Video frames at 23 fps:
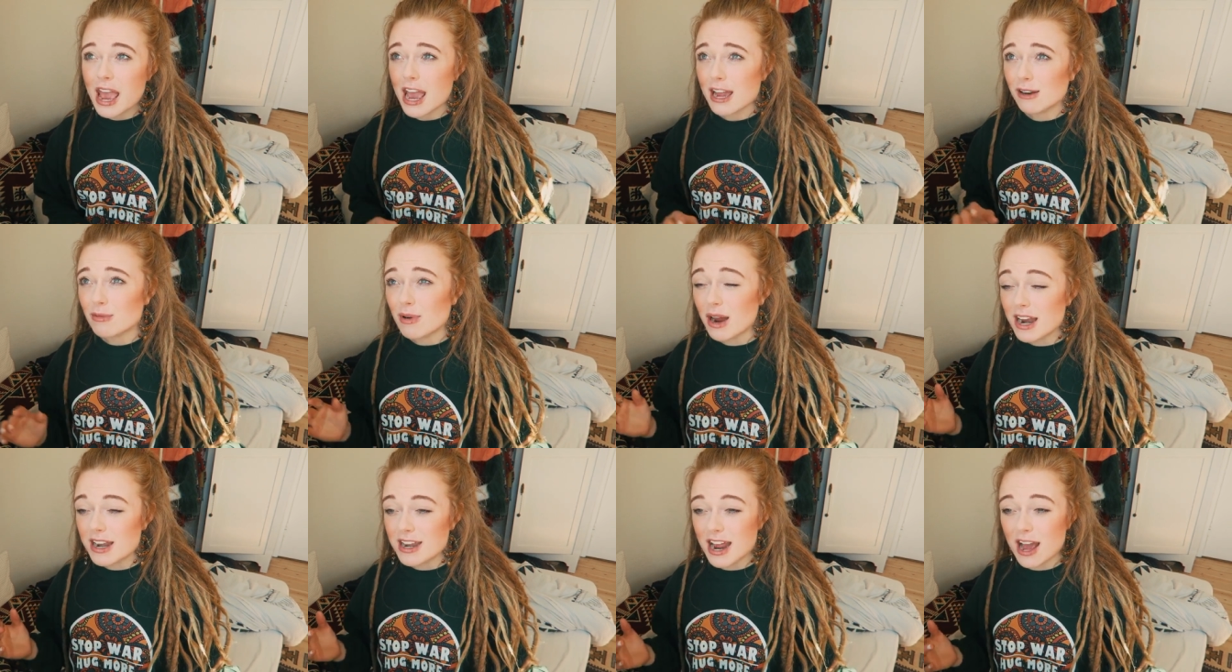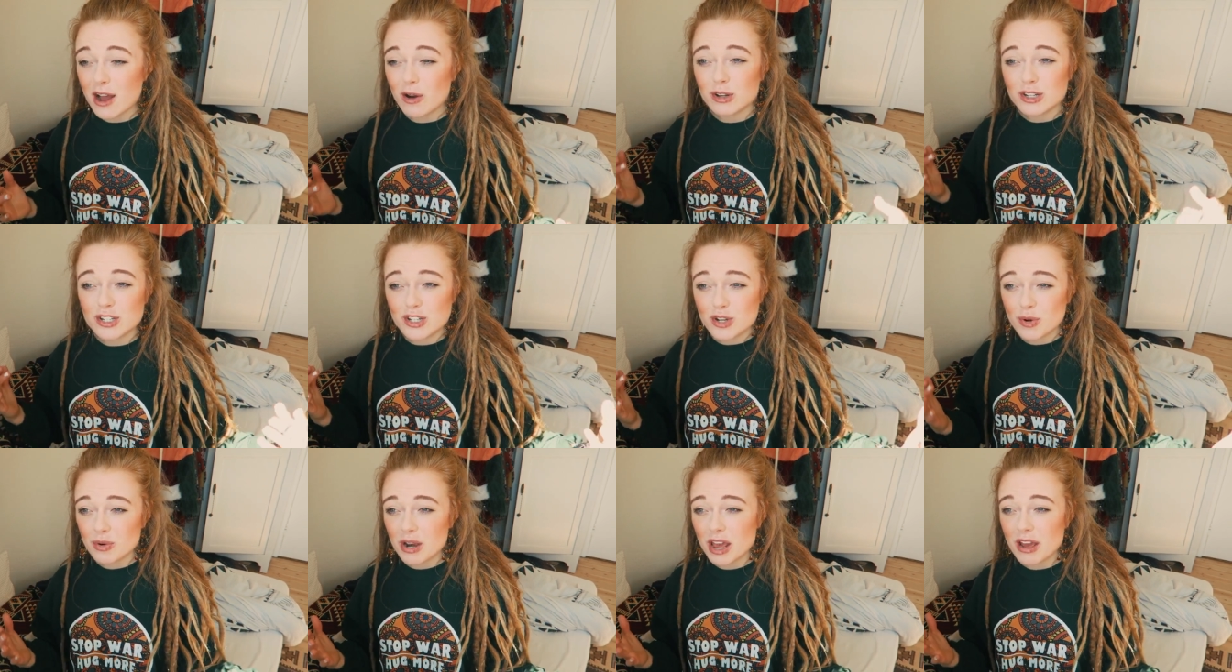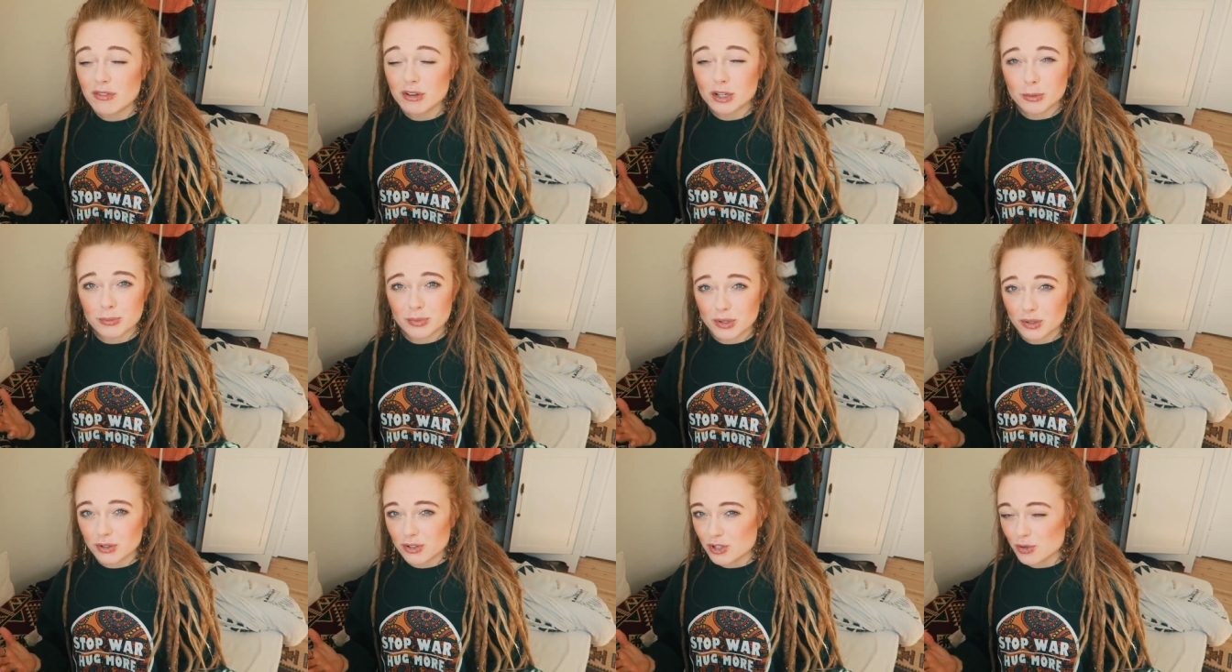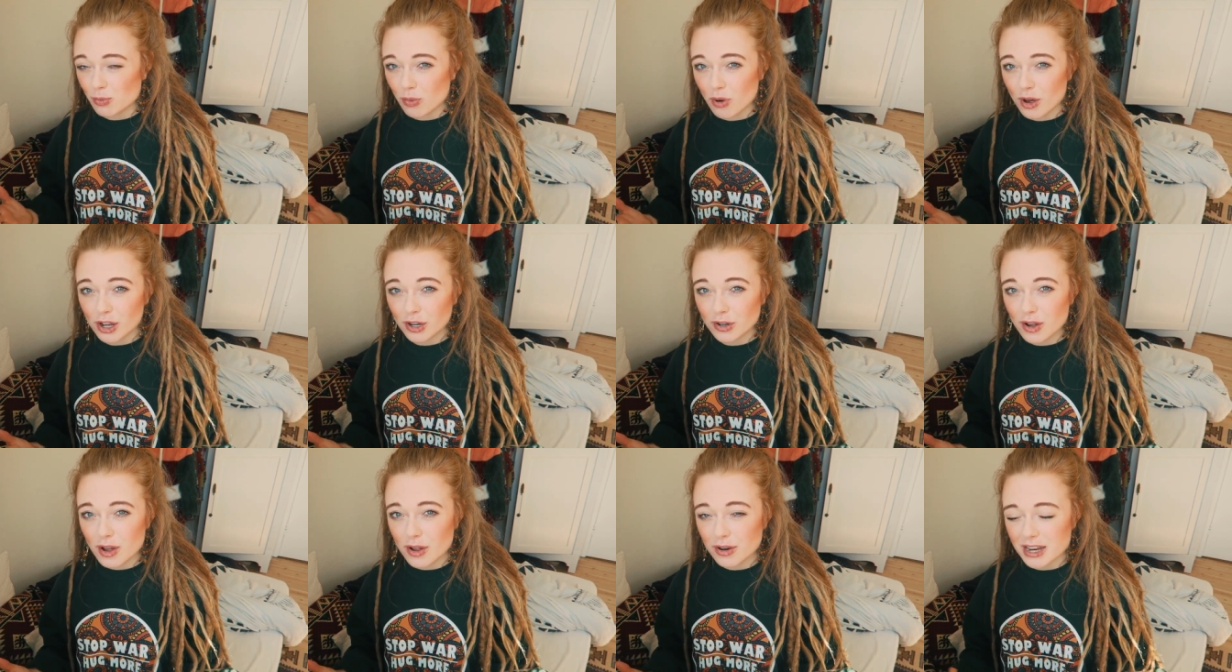and right now I don't have a computer to
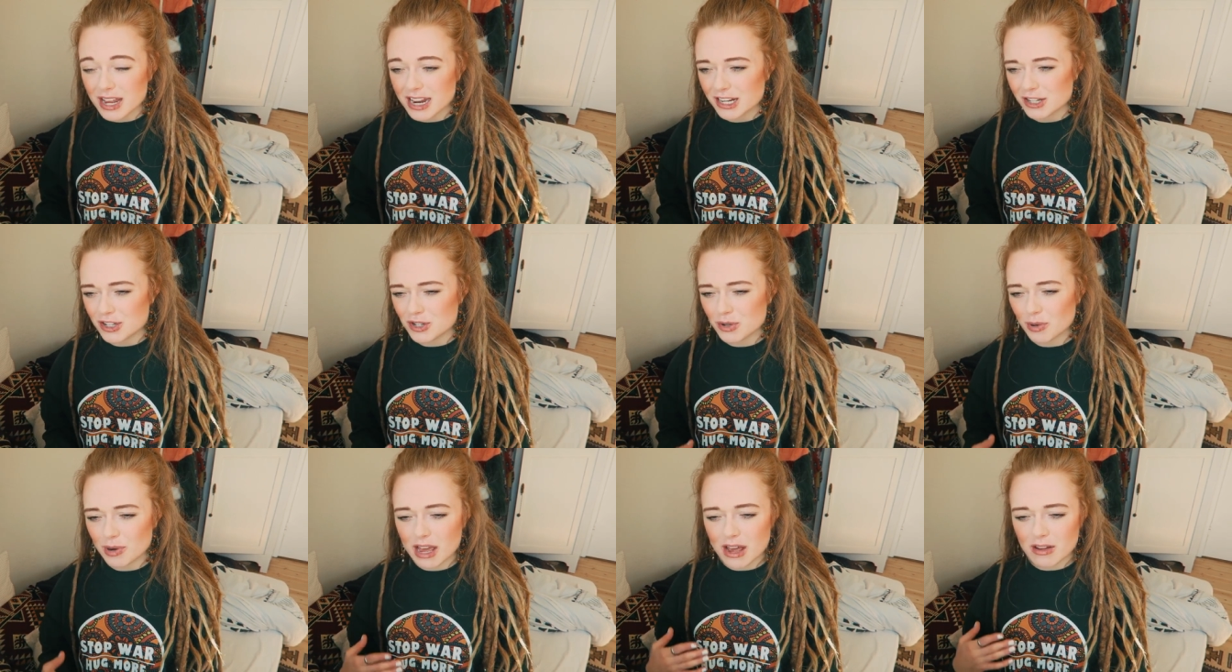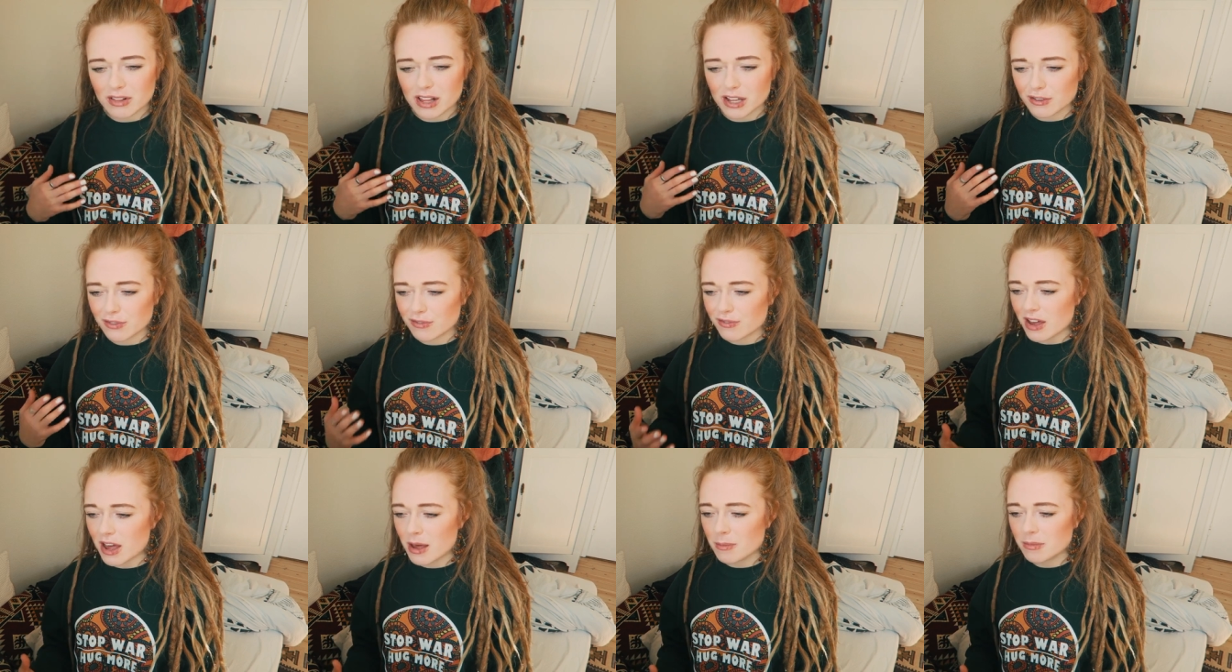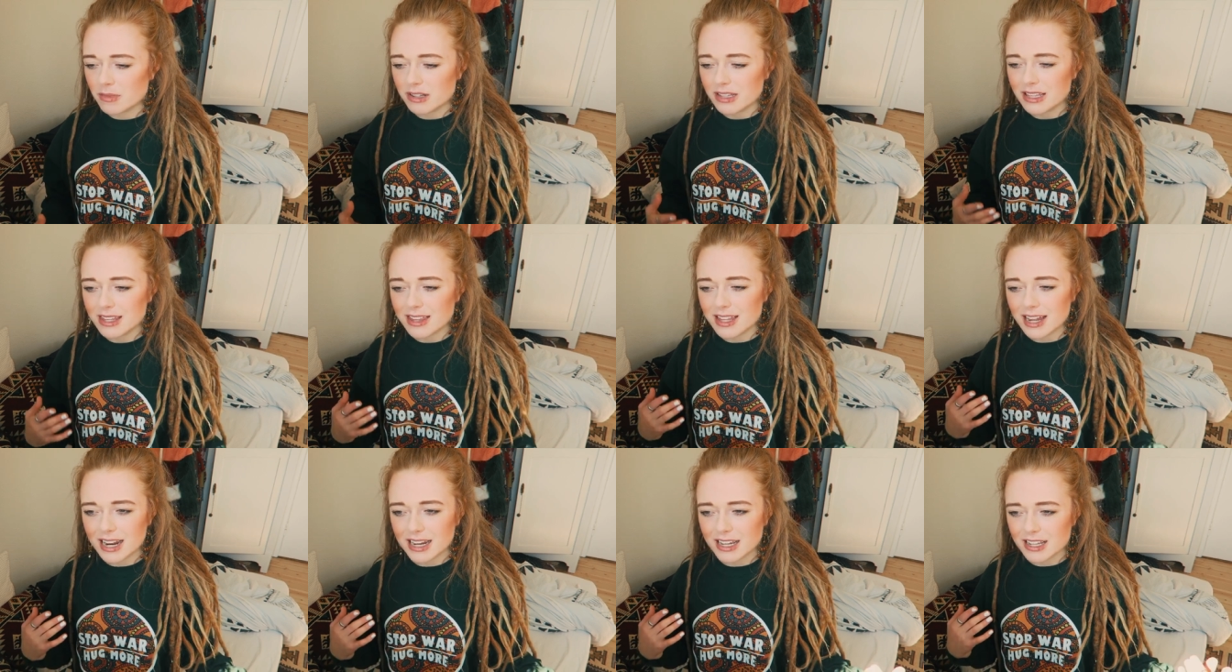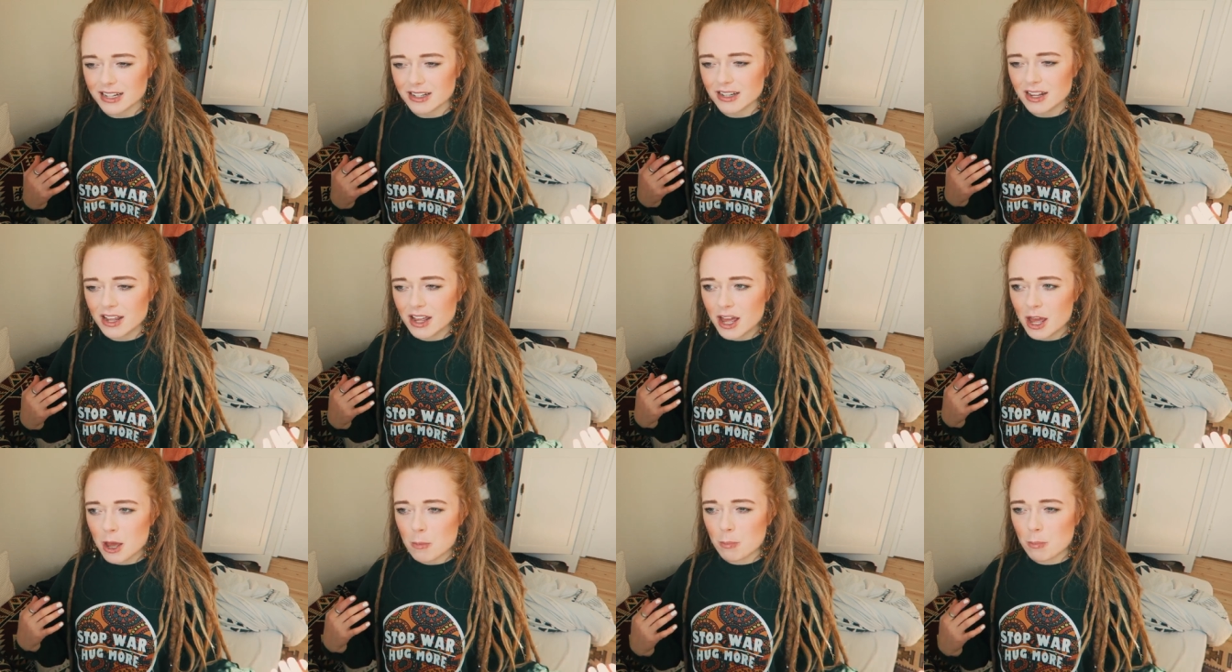work on and I don't have like family that I can